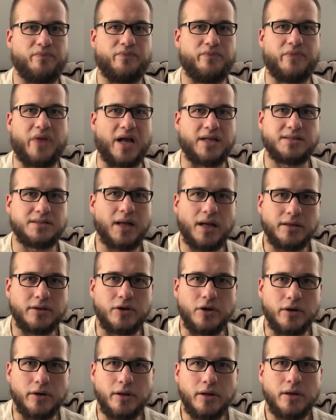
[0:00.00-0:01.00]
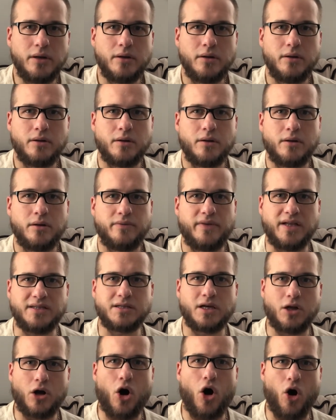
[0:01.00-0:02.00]
That's not good. That's
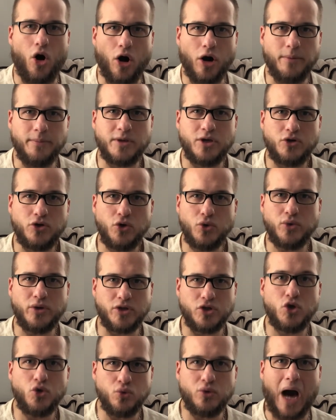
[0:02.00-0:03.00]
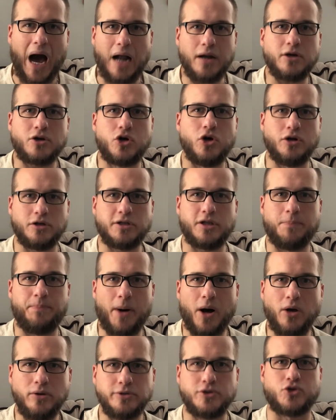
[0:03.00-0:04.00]
going to harm you. You got to cook the
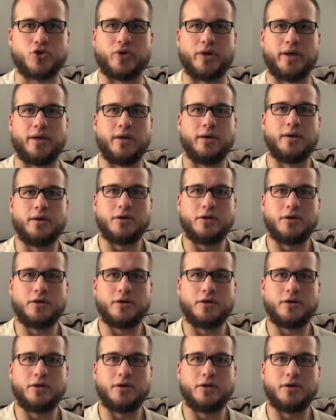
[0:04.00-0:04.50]
poultry.